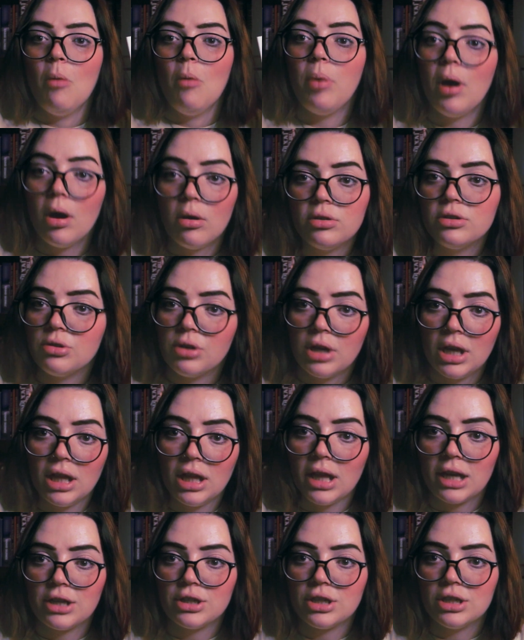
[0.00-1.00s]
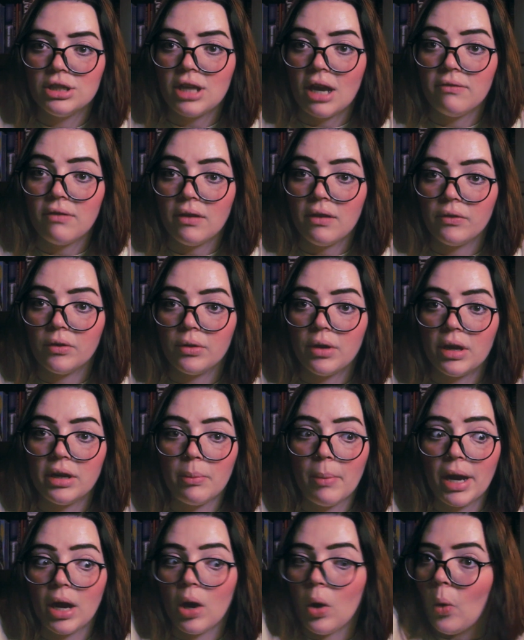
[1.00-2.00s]
poetry collections I've ever read
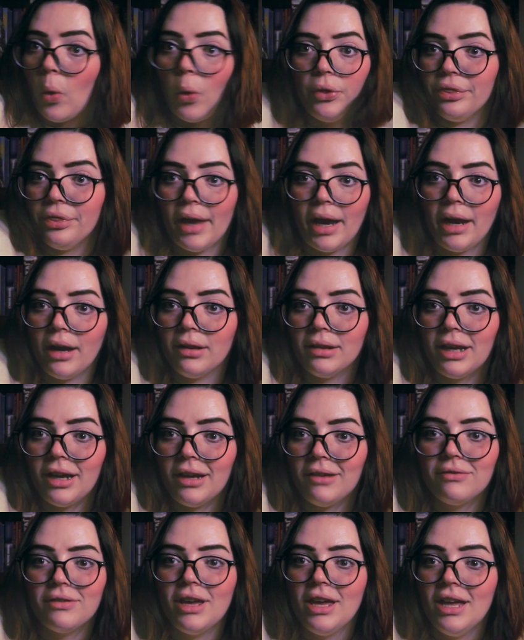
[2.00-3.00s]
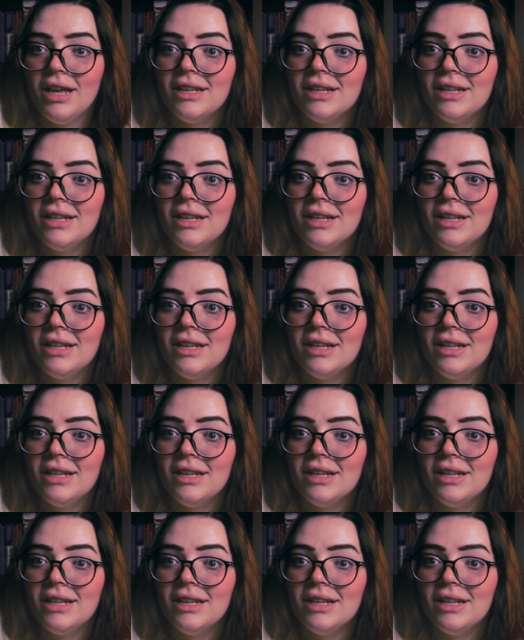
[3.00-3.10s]
in my whole entire life.